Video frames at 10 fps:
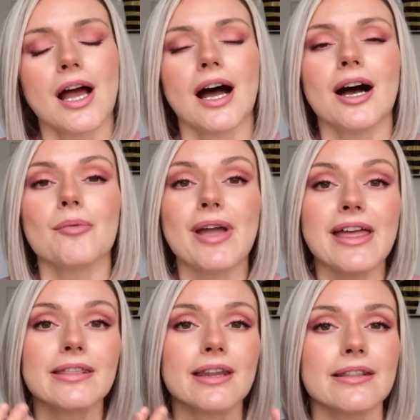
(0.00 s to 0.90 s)

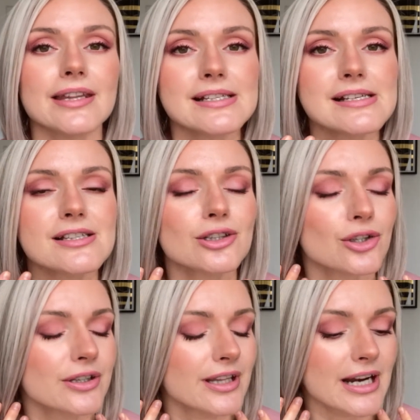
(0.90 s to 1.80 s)
And this is the
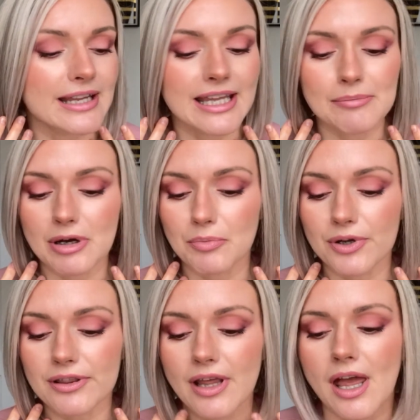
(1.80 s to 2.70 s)
look that I came up with.